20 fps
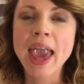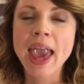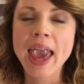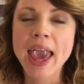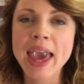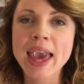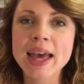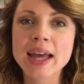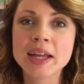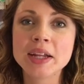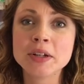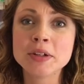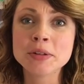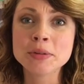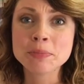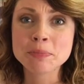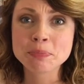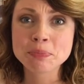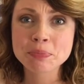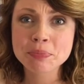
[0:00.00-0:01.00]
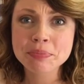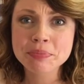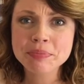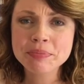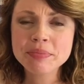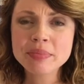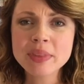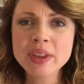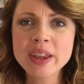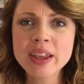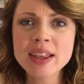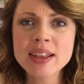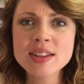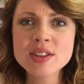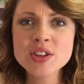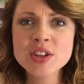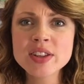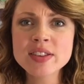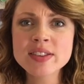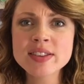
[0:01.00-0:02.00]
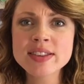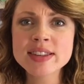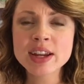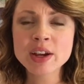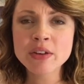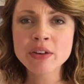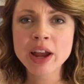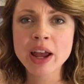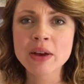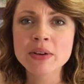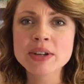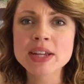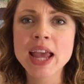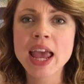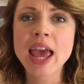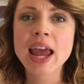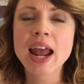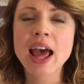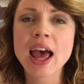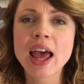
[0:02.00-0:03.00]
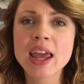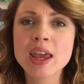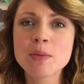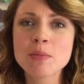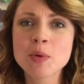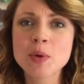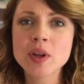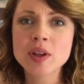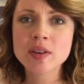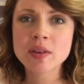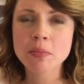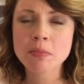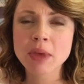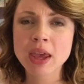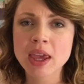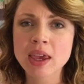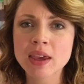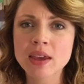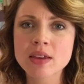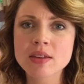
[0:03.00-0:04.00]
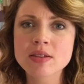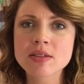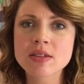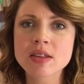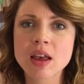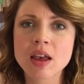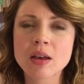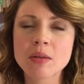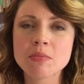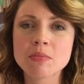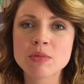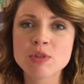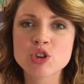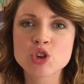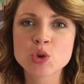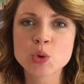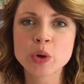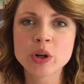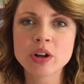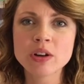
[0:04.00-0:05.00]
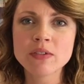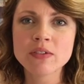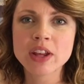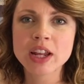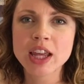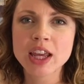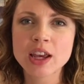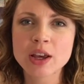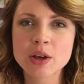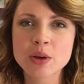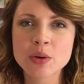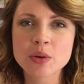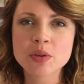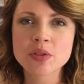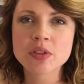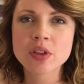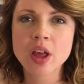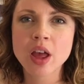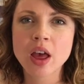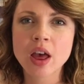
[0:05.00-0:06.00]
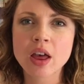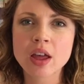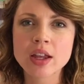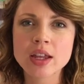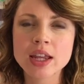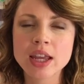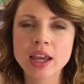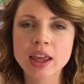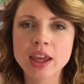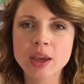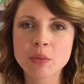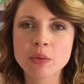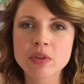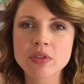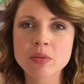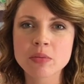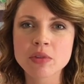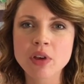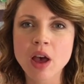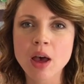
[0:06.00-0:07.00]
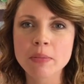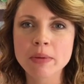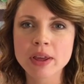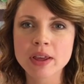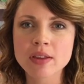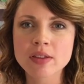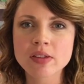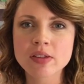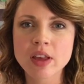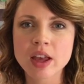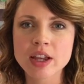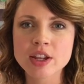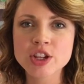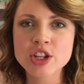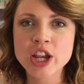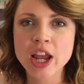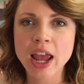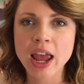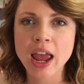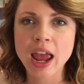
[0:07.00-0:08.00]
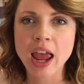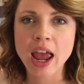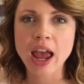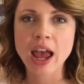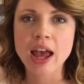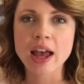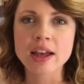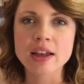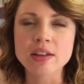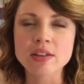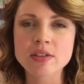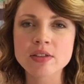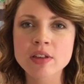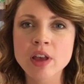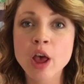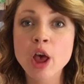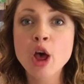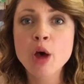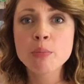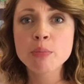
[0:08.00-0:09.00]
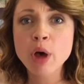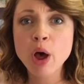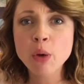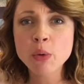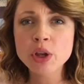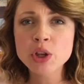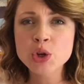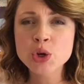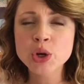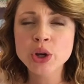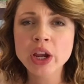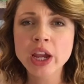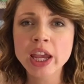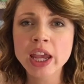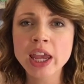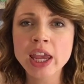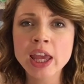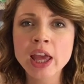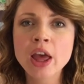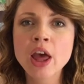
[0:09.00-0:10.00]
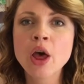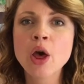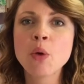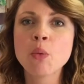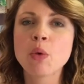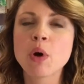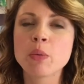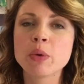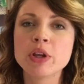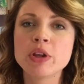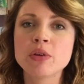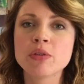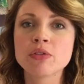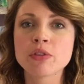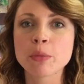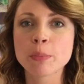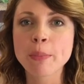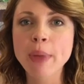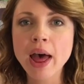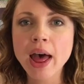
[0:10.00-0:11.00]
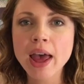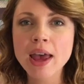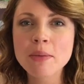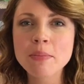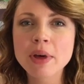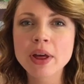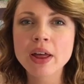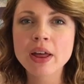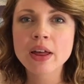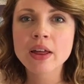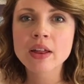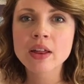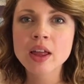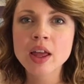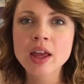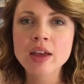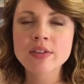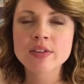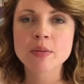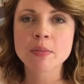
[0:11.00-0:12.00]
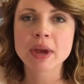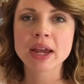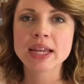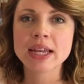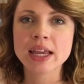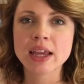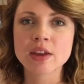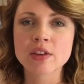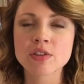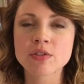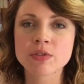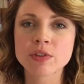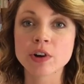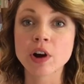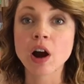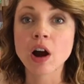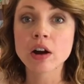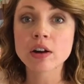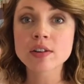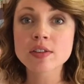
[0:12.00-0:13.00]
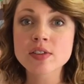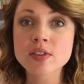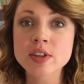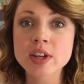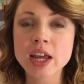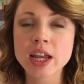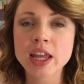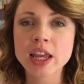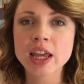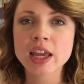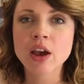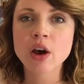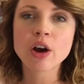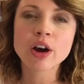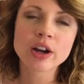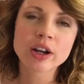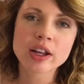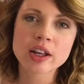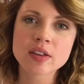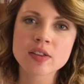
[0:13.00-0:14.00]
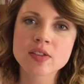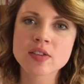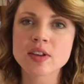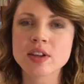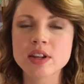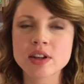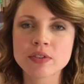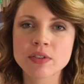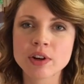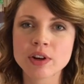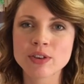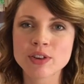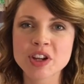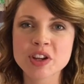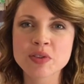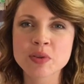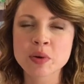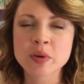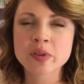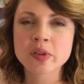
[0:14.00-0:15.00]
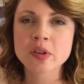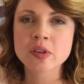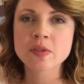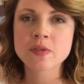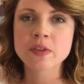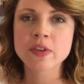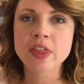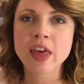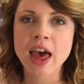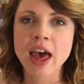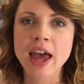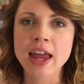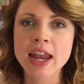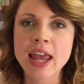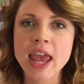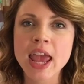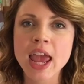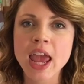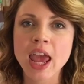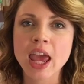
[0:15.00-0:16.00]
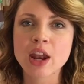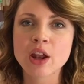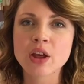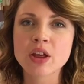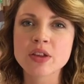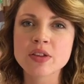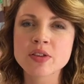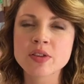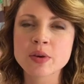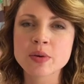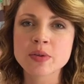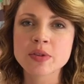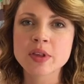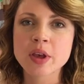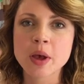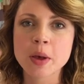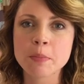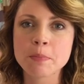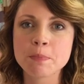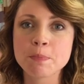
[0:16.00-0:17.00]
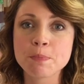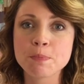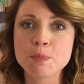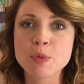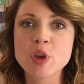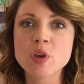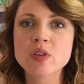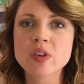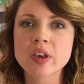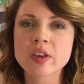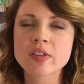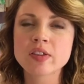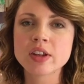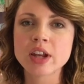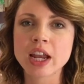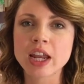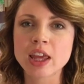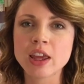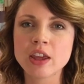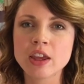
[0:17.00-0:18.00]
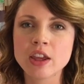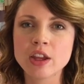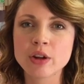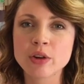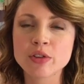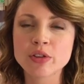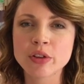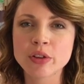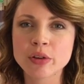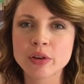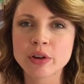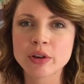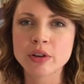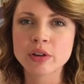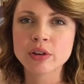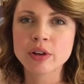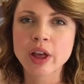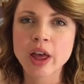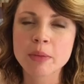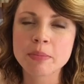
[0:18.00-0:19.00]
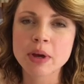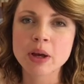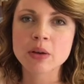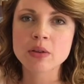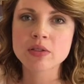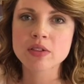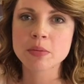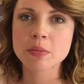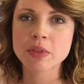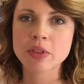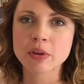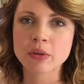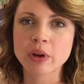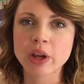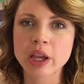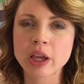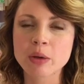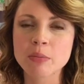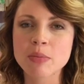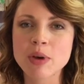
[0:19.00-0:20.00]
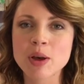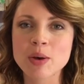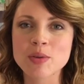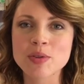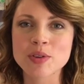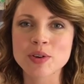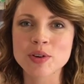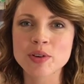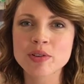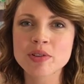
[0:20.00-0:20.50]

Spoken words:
And just stick around, and I am going to make some shorter videos dealing with some topics such as poetry, what we do for Bible, some ideas for art study, artists and different resources for that, and also some music study, you know, to learn about some of the great composers.